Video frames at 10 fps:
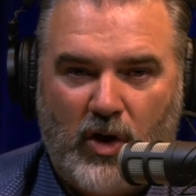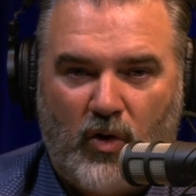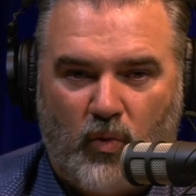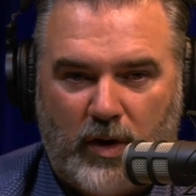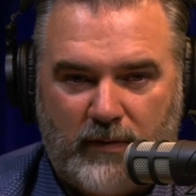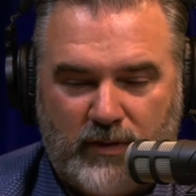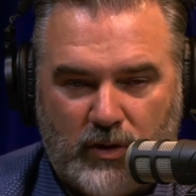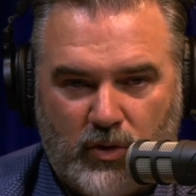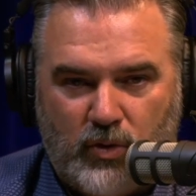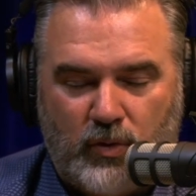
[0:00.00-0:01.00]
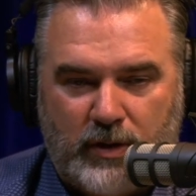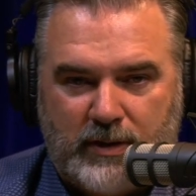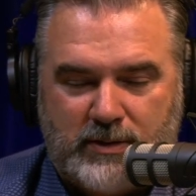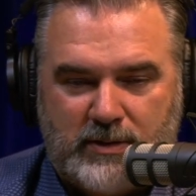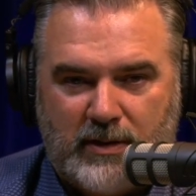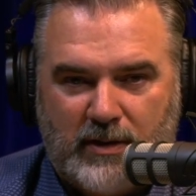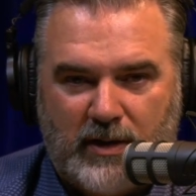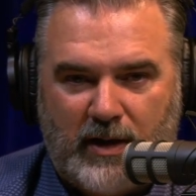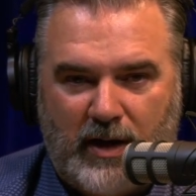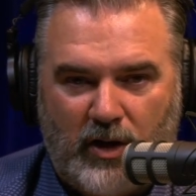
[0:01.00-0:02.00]
One of the coolest
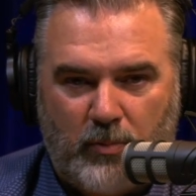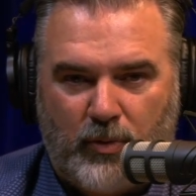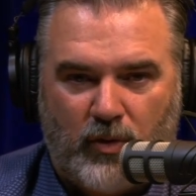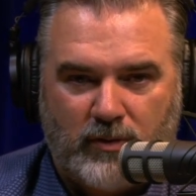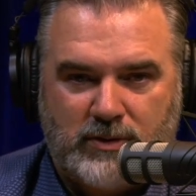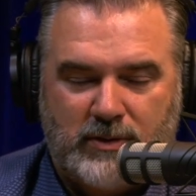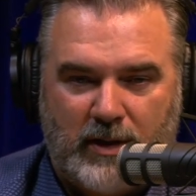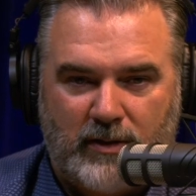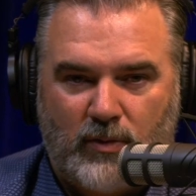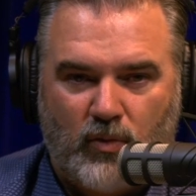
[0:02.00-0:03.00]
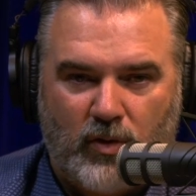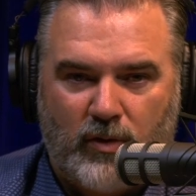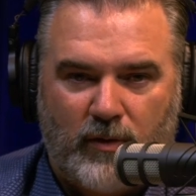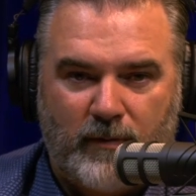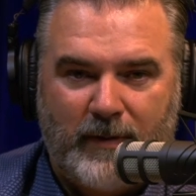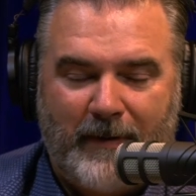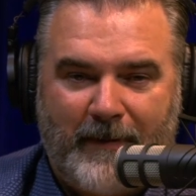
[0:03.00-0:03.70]
airports in the world